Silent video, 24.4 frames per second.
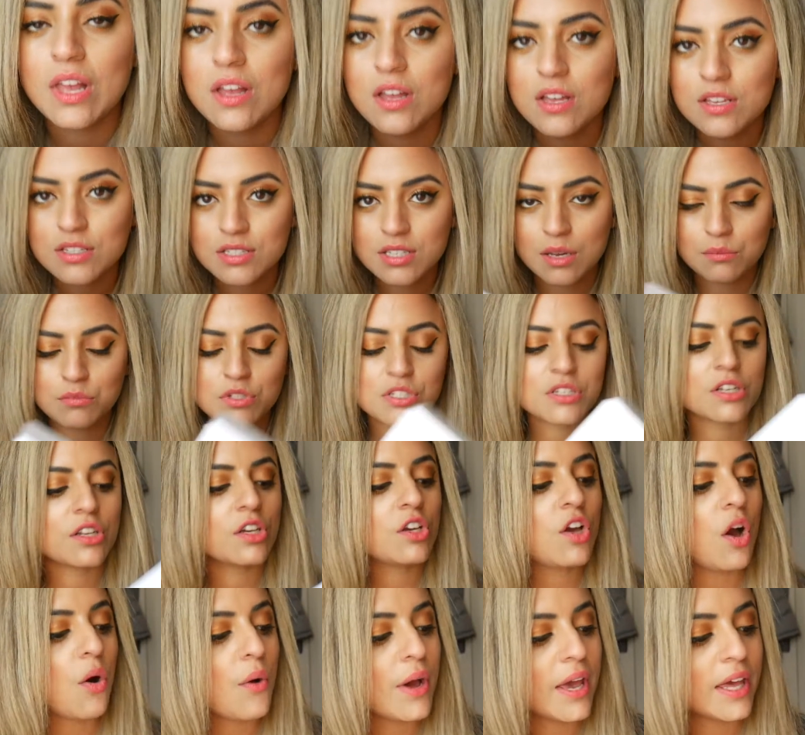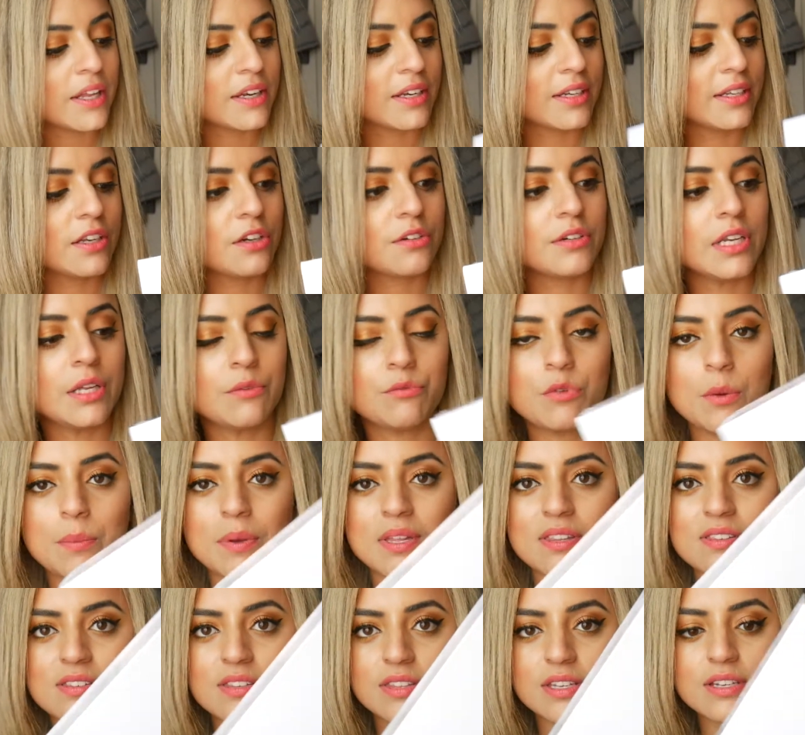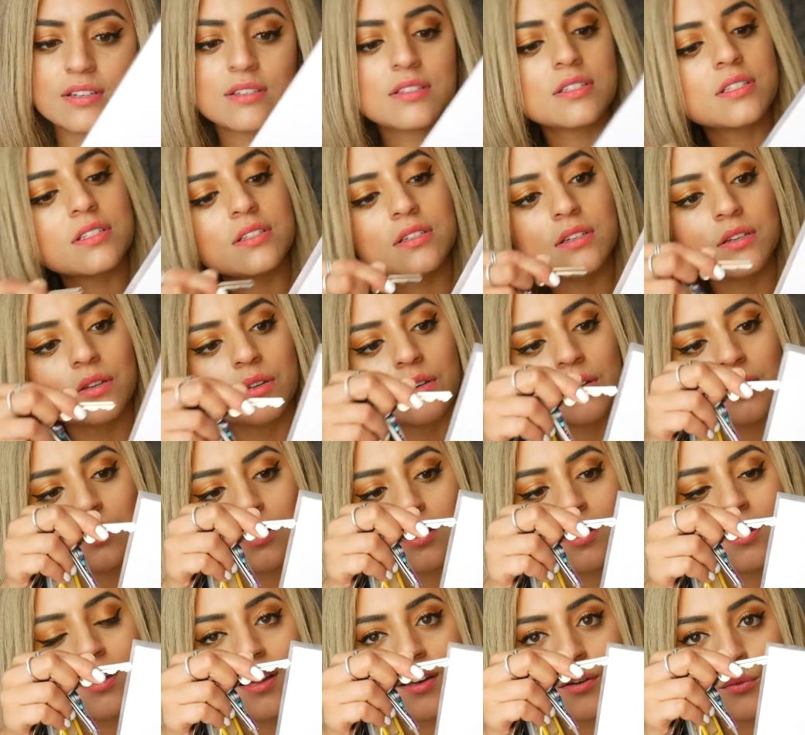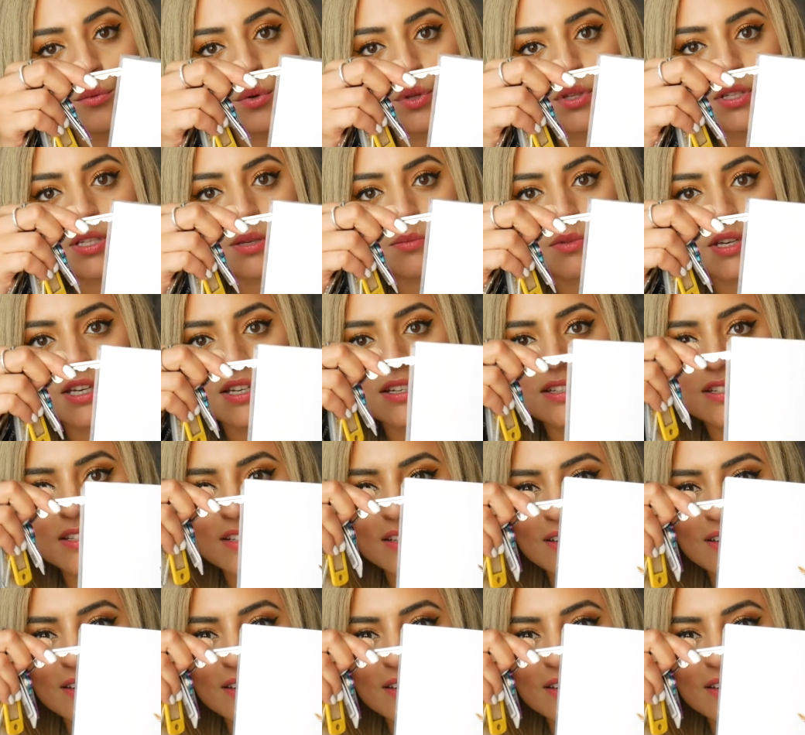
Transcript: So I'm just gonna go ahead and literally rip into this with some keys.